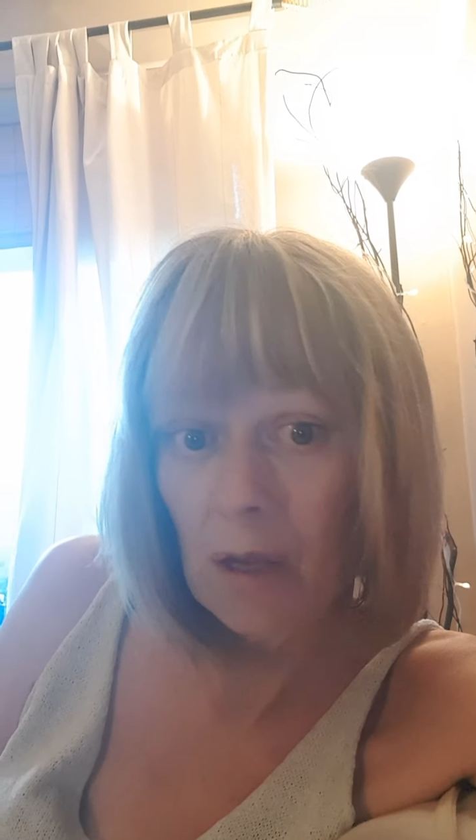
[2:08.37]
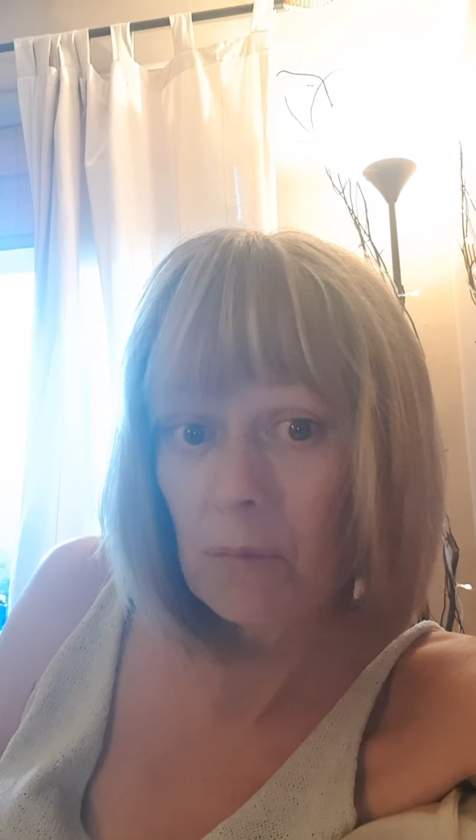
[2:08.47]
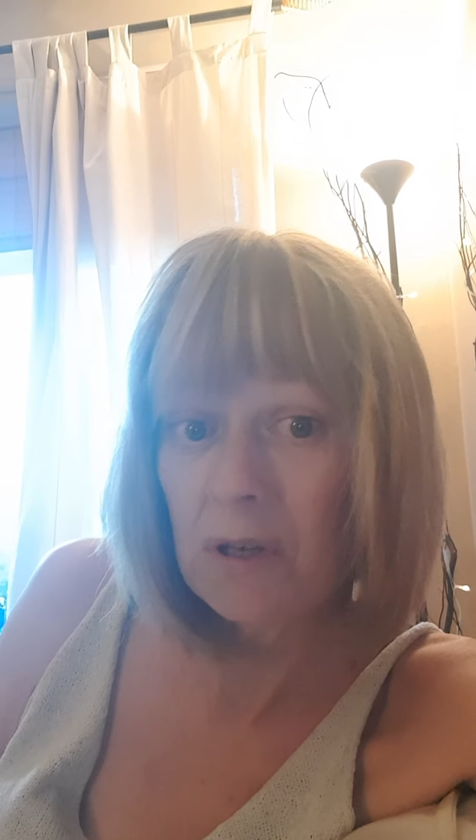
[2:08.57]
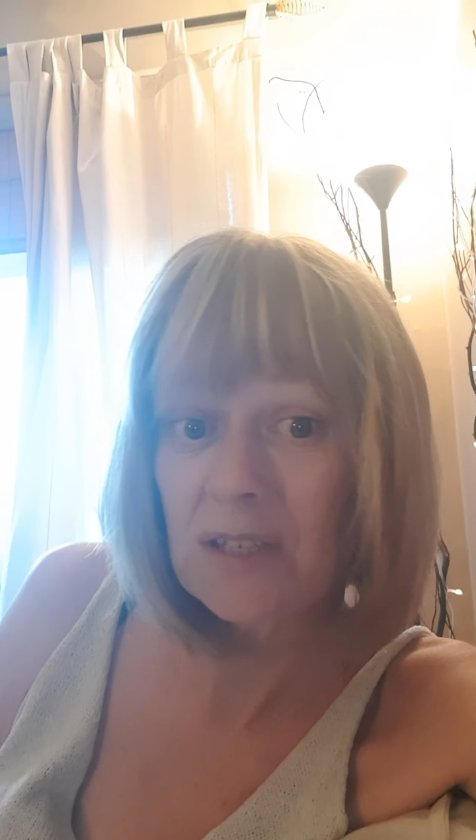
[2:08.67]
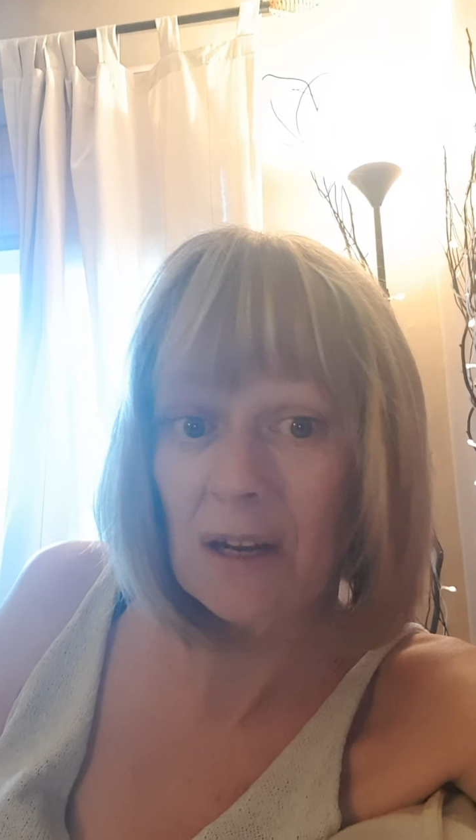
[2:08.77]

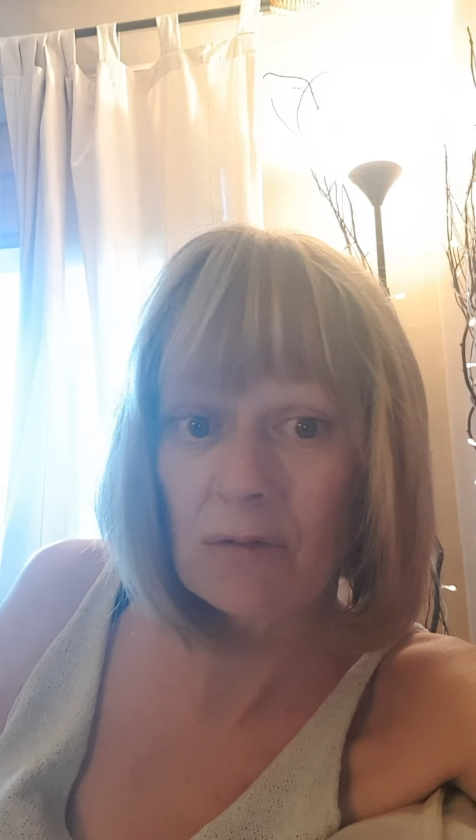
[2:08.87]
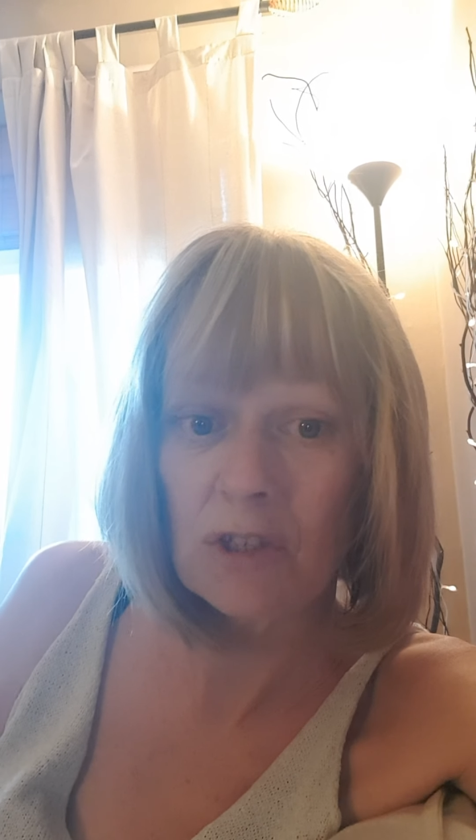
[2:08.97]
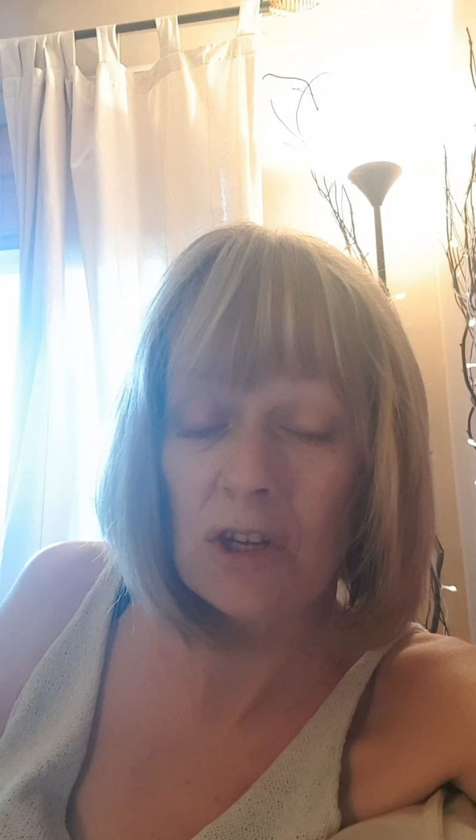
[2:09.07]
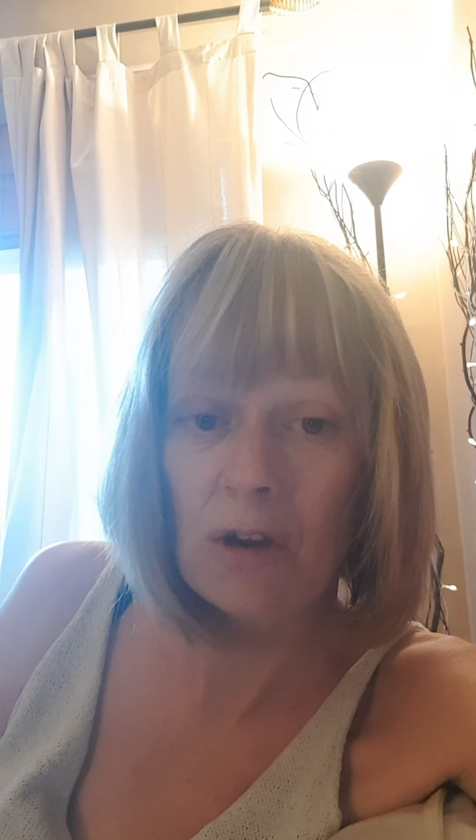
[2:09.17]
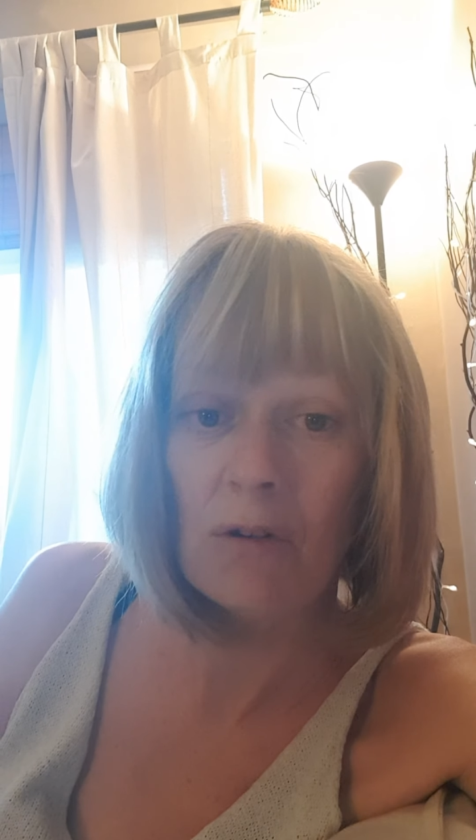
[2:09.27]
But it's down
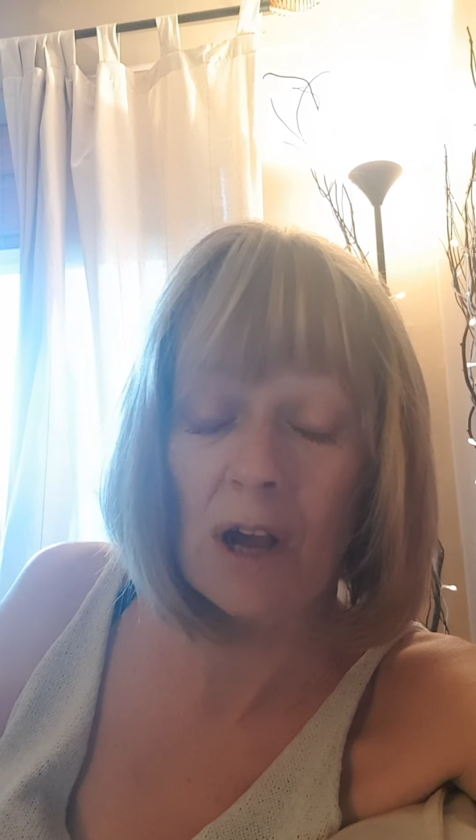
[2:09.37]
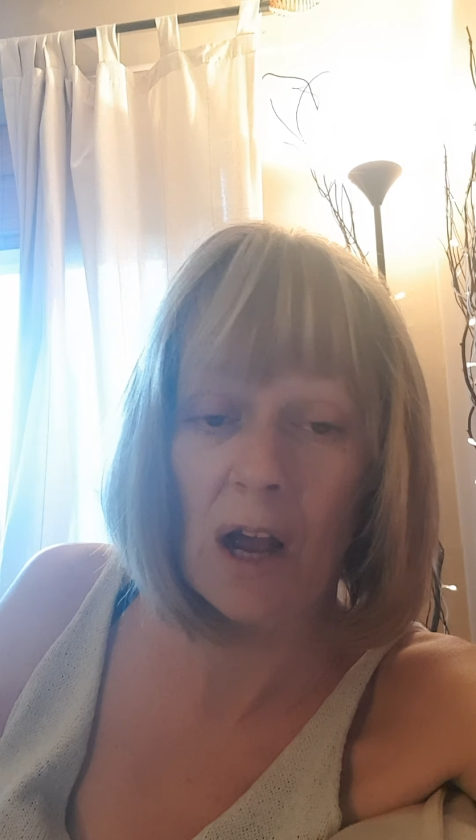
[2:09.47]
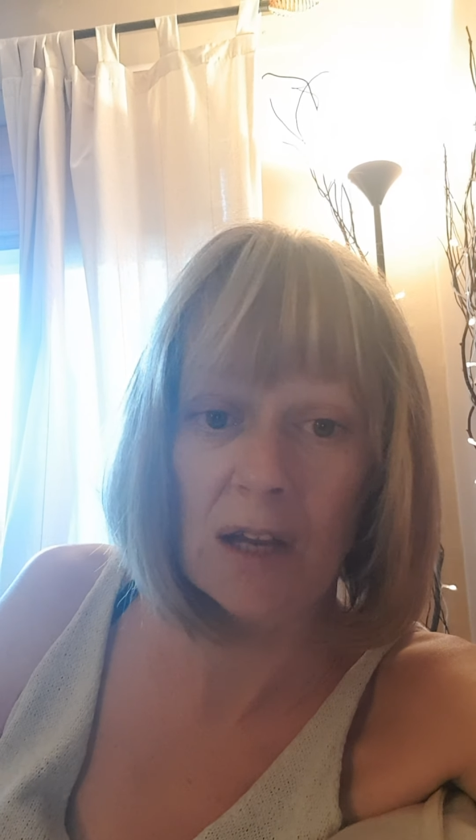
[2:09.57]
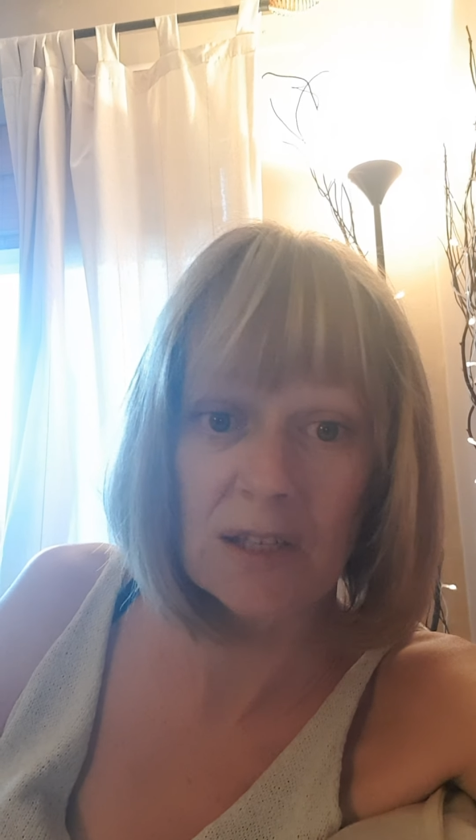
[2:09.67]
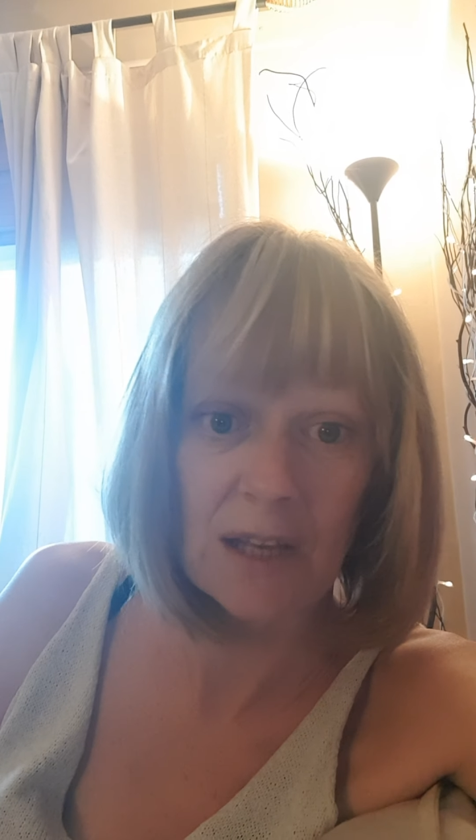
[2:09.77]
to you
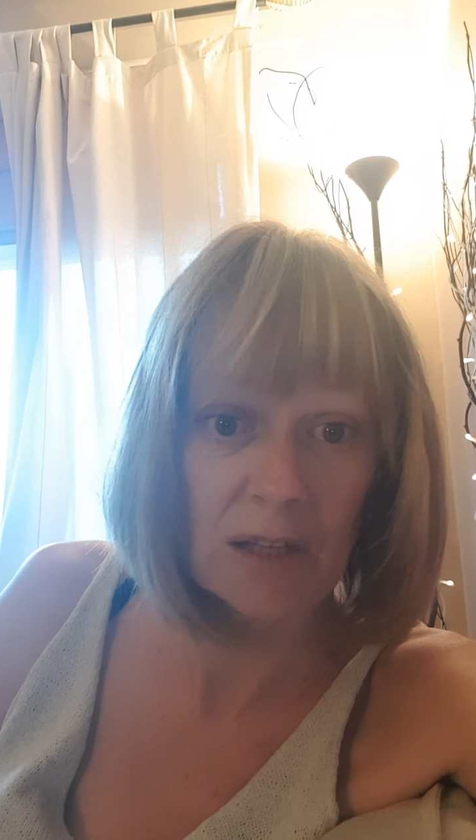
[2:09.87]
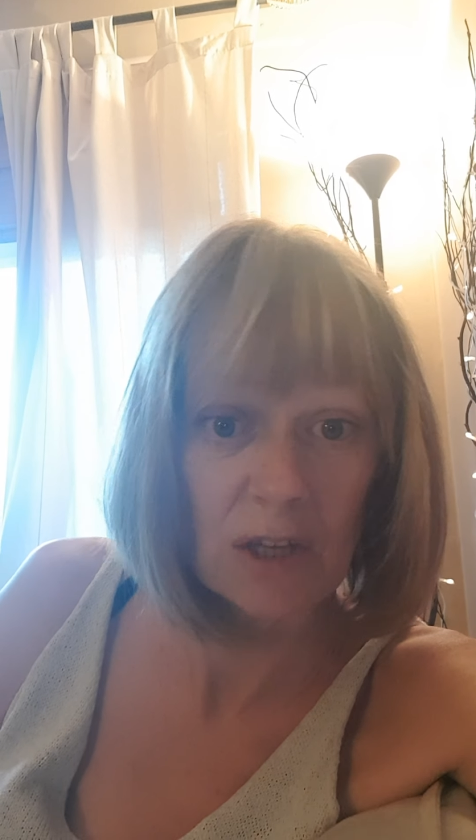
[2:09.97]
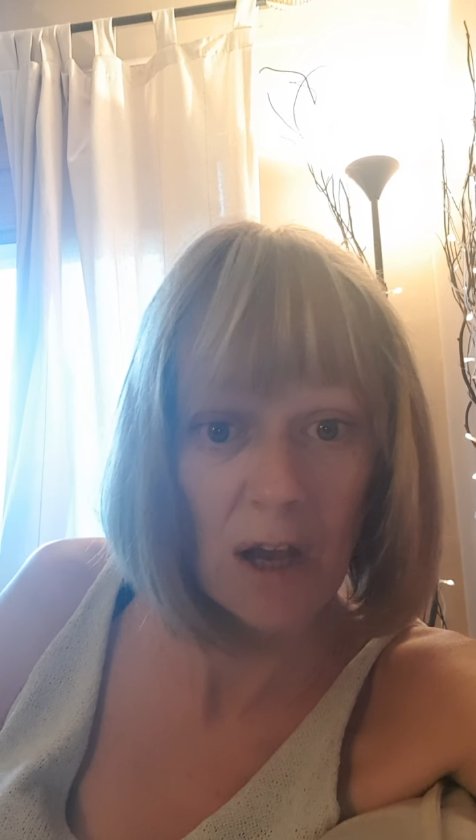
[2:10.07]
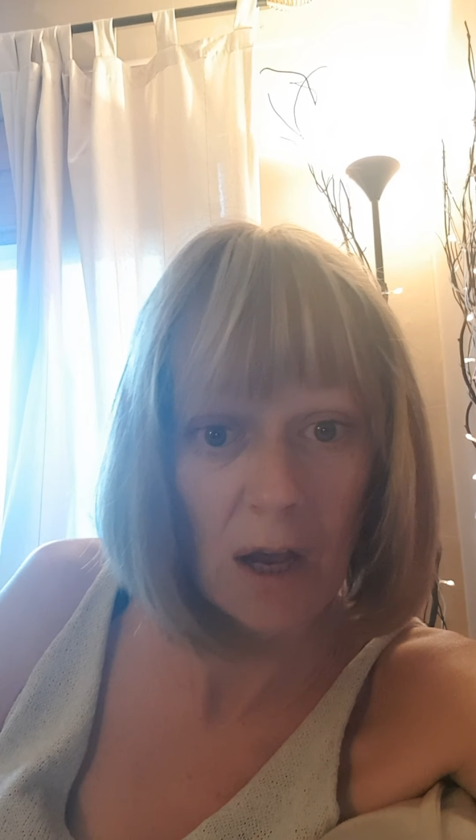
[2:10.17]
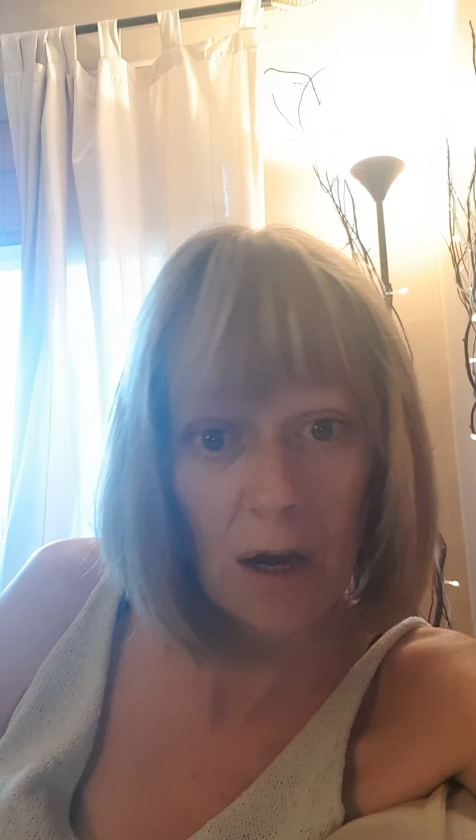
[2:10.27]
guys sat
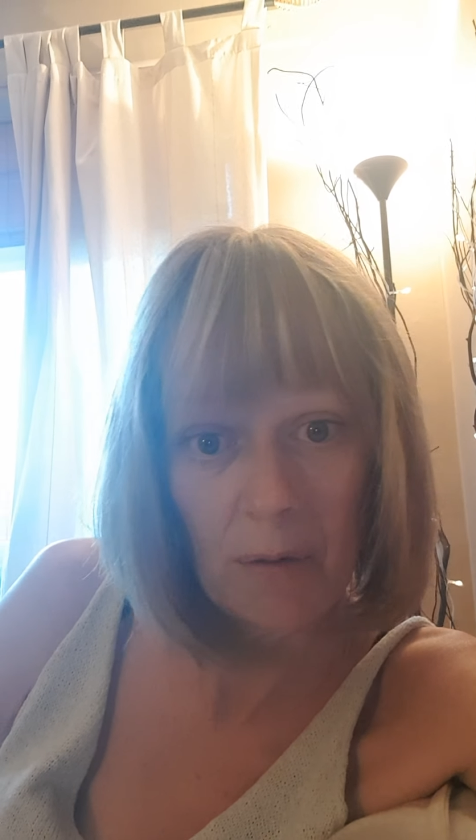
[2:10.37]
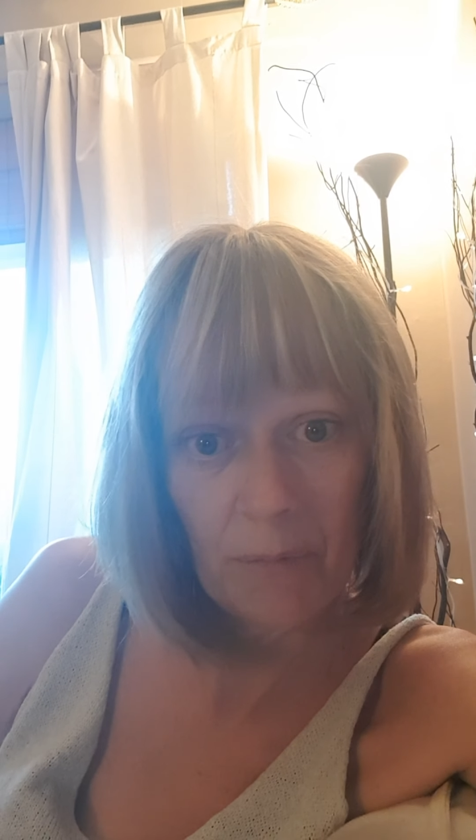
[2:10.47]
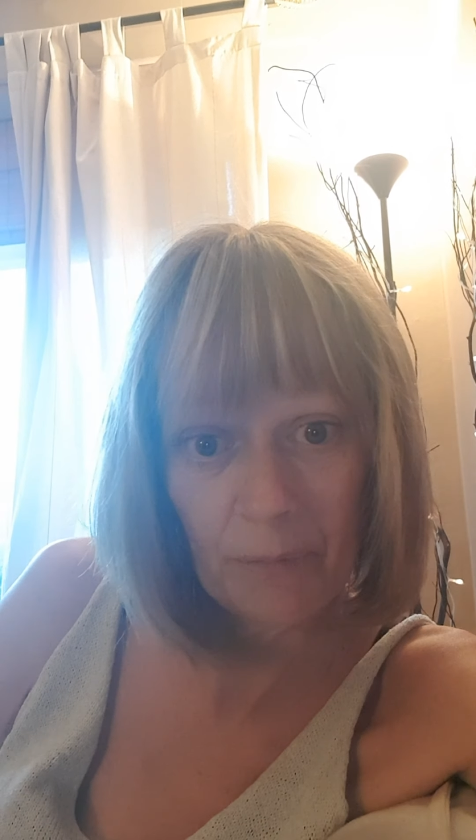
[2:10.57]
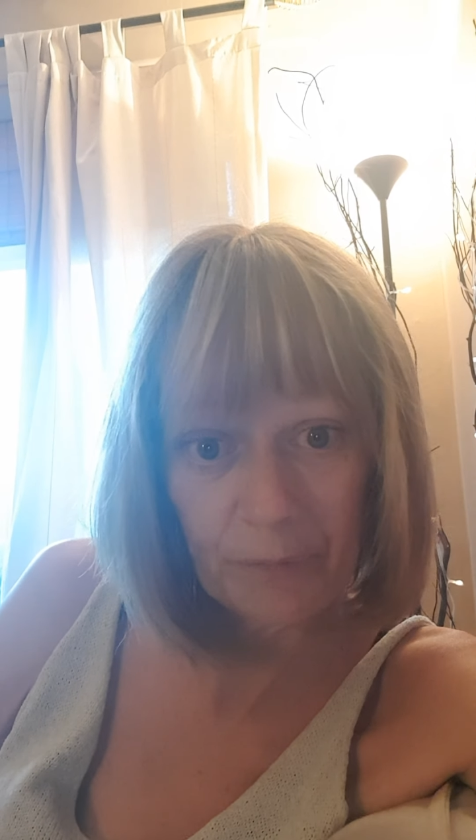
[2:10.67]
at home